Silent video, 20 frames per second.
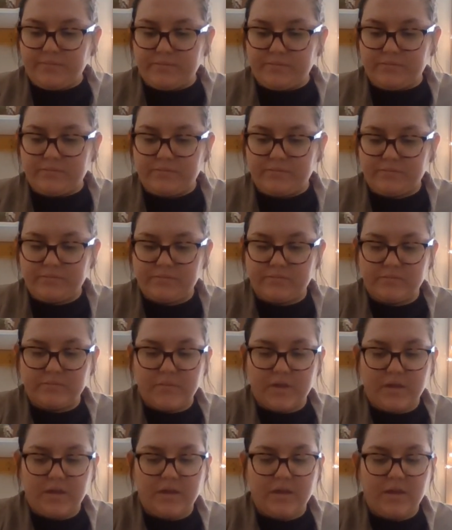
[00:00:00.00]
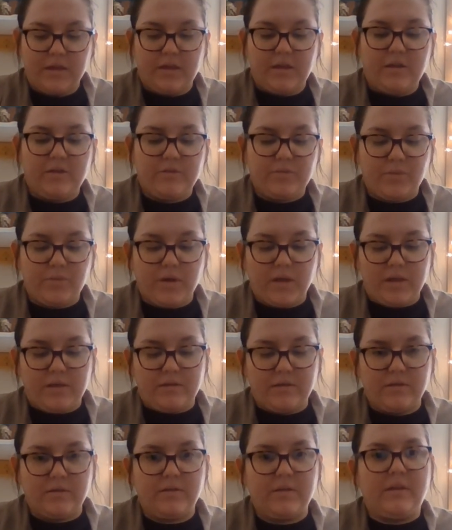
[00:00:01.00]
here's one
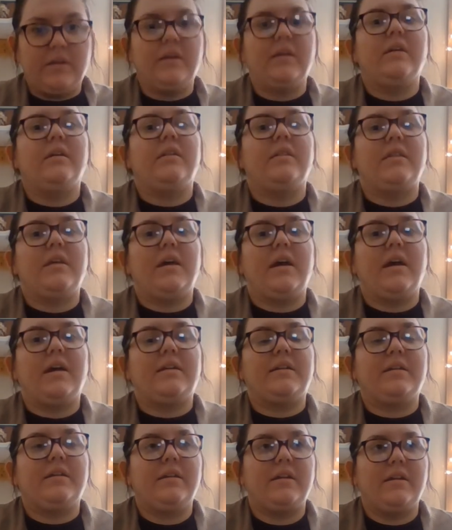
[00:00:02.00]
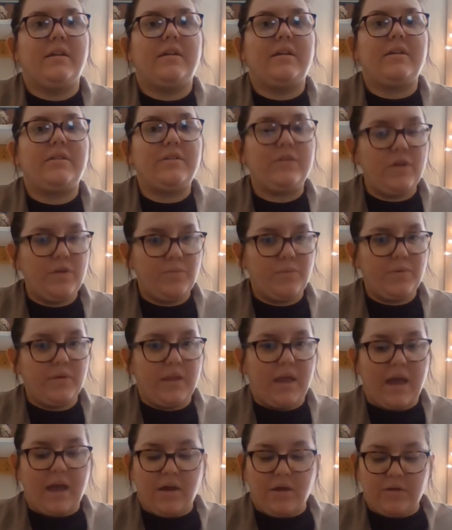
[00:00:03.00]
that is super loud.
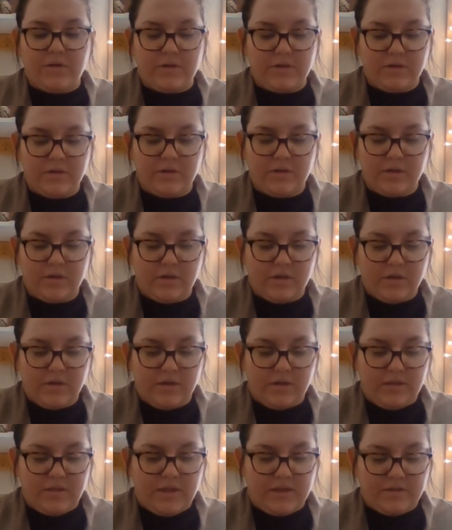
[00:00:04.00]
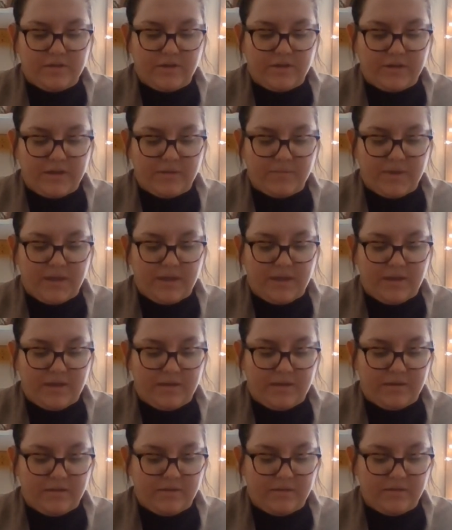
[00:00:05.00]
They started coming in a few
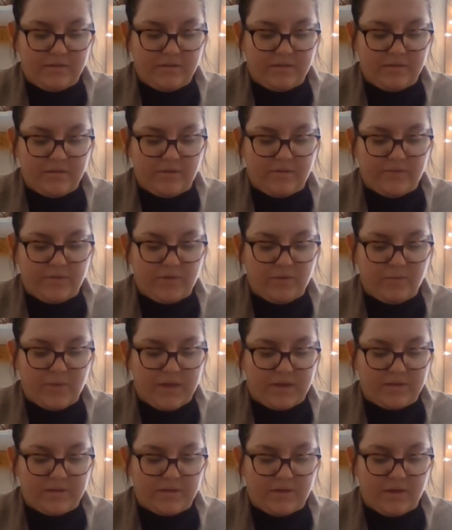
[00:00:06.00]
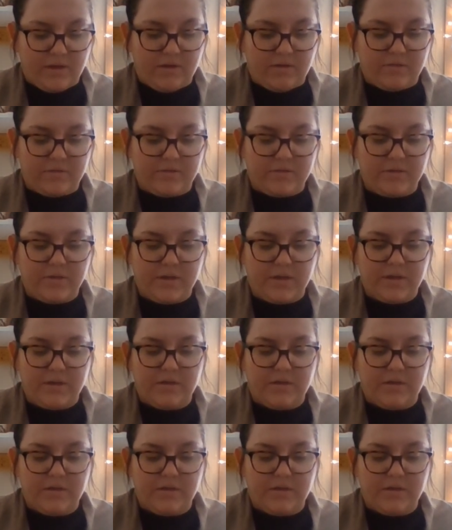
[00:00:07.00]
weeks ago. you probably have heard